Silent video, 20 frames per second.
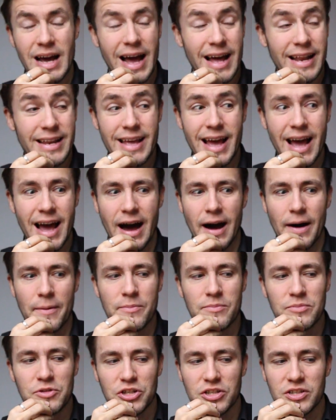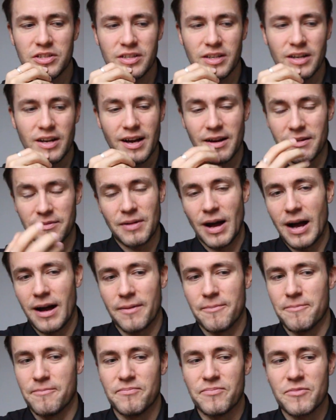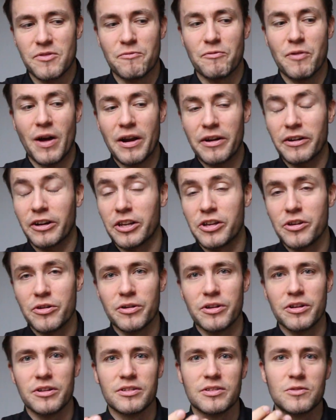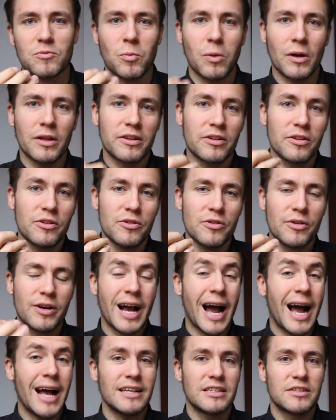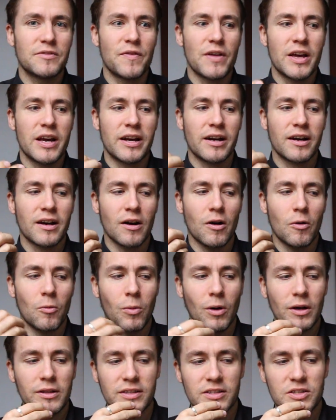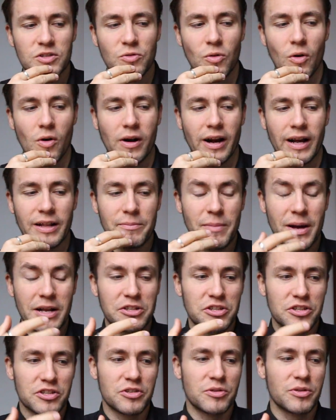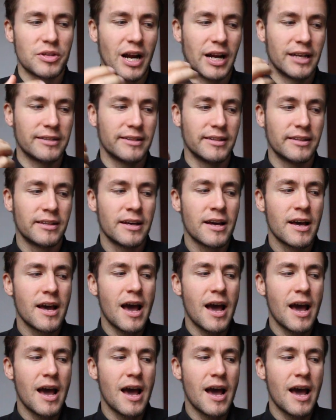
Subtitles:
I'm just very curious, what do you guys think? What is wrong at Manchester United?